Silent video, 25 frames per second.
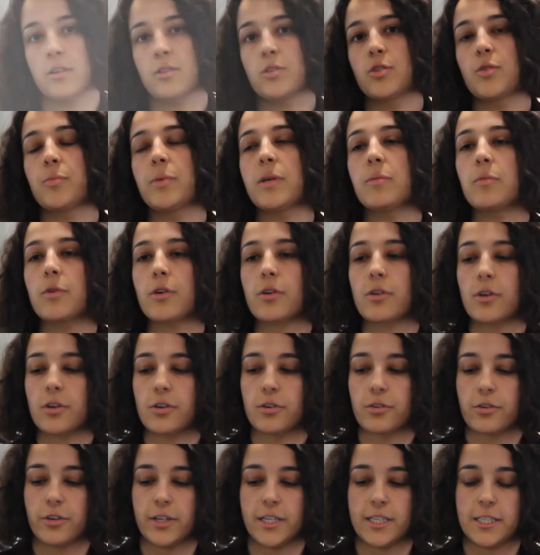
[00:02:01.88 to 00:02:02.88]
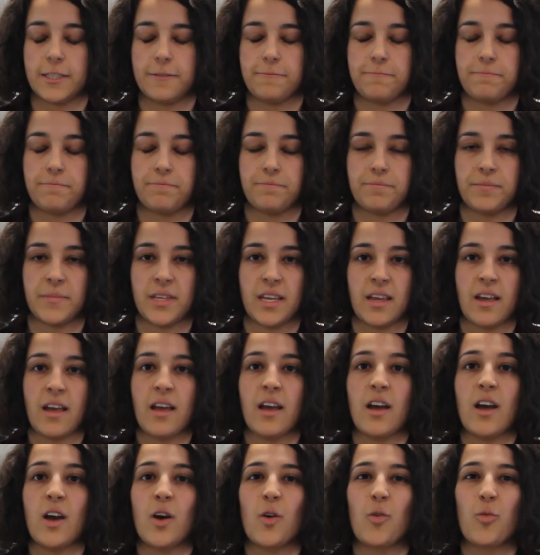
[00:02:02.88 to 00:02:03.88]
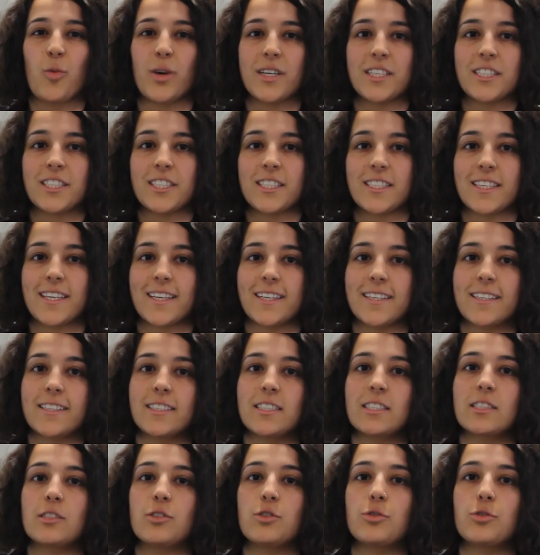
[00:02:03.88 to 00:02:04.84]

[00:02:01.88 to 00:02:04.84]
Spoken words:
To be more concrete, which skills